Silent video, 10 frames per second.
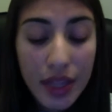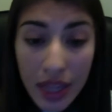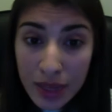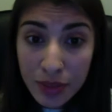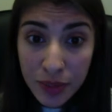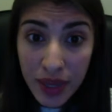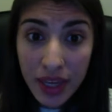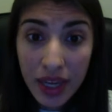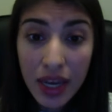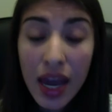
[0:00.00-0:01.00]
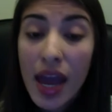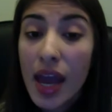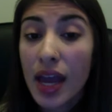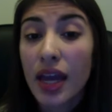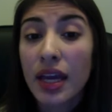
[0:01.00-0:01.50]
Claims making.
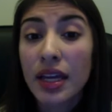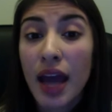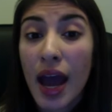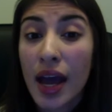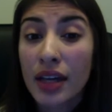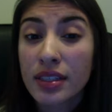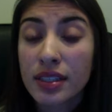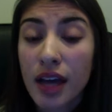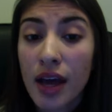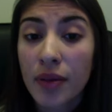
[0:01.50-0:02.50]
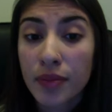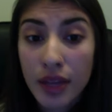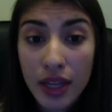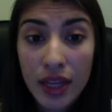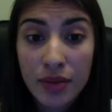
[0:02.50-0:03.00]
It has
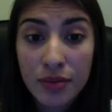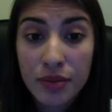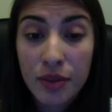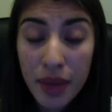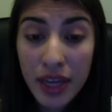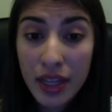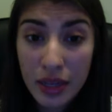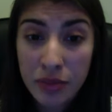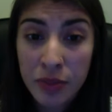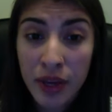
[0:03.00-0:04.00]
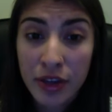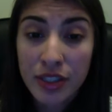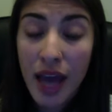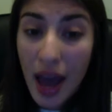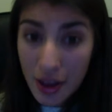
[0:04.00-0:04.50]
the main claims makers
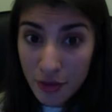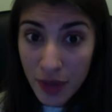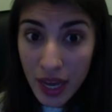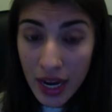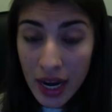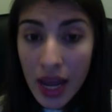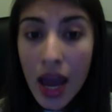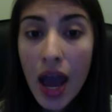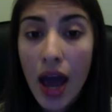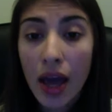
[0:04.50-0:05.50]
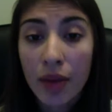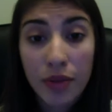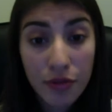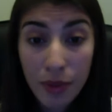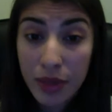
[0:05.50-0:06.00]
have been
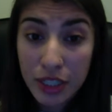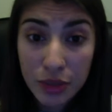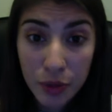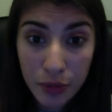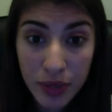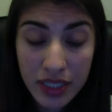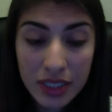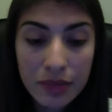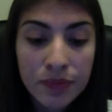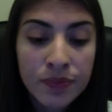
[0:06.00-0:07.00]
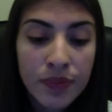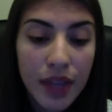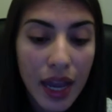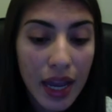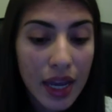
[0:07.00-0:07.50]
the feminist movement
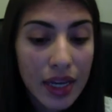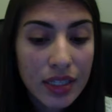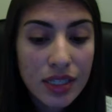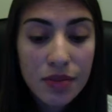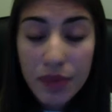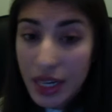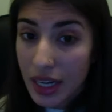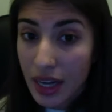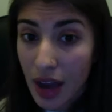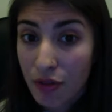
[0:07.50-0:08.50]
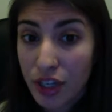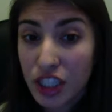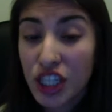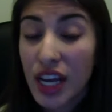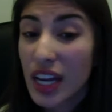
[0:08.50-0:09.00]
and media
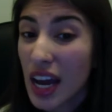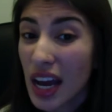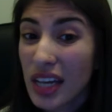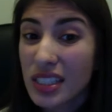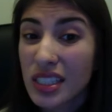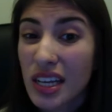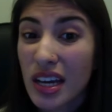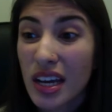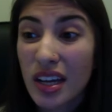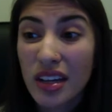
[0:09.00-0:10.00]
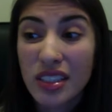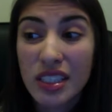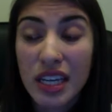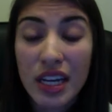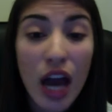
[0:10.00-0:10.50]
coverage. It has
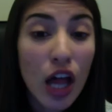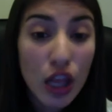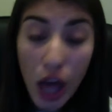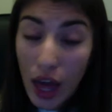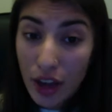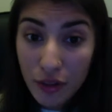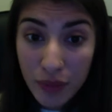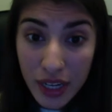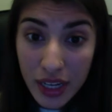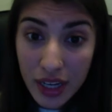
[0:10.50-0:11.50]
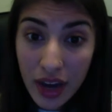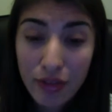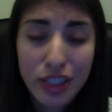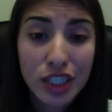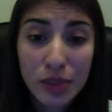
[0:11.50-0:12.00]
seen a lot of media
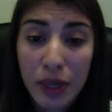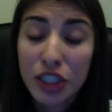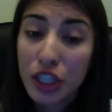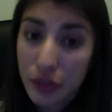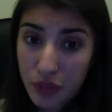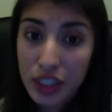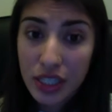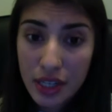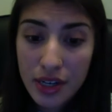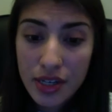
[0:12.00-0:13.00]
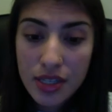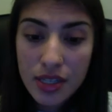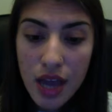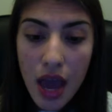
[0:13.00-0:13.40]
coverage, especially in recent years.